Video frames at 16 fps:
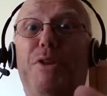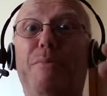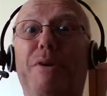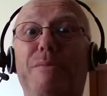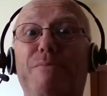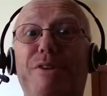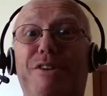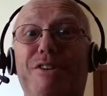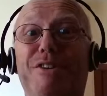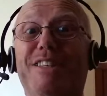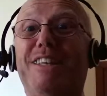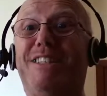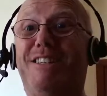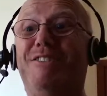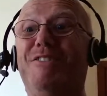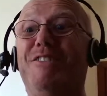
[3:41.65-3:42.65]
them on, because
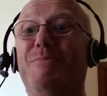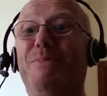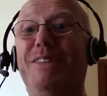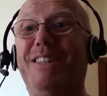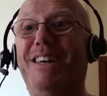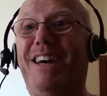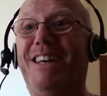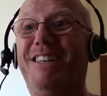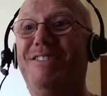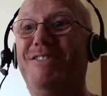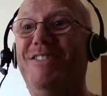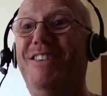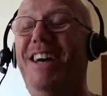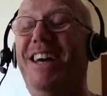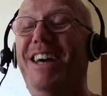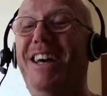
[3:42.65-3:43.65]
that's going to be the hassle.
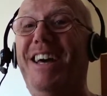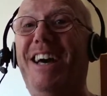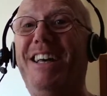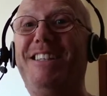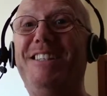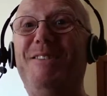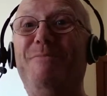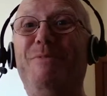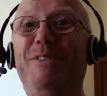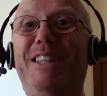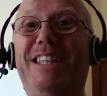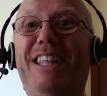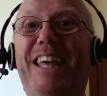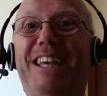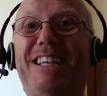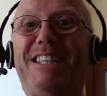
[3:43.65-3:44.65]
That's going to be the
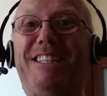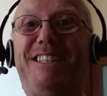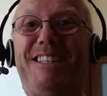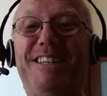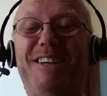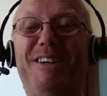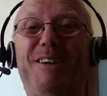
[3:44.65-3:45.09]
next